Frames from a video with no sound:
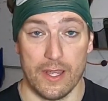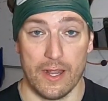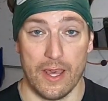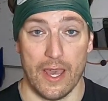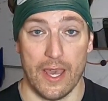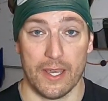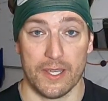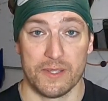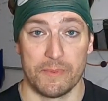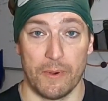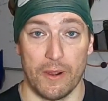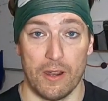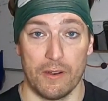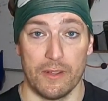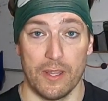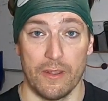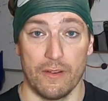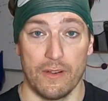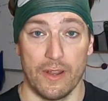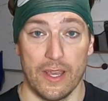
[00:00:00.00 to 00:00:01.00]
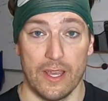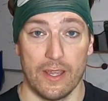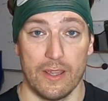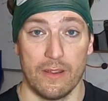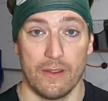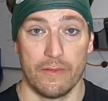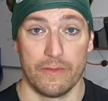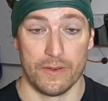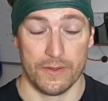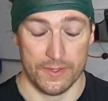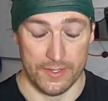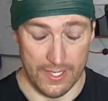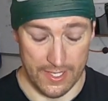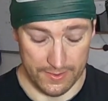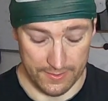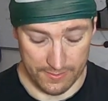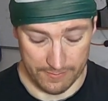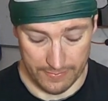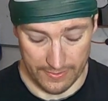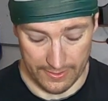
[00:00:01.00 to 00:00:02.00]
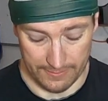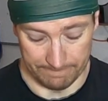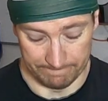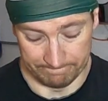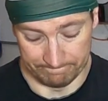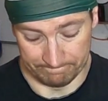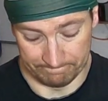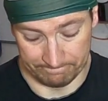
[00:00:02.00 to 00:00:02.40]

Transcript: on a hex bar the other day for sets, but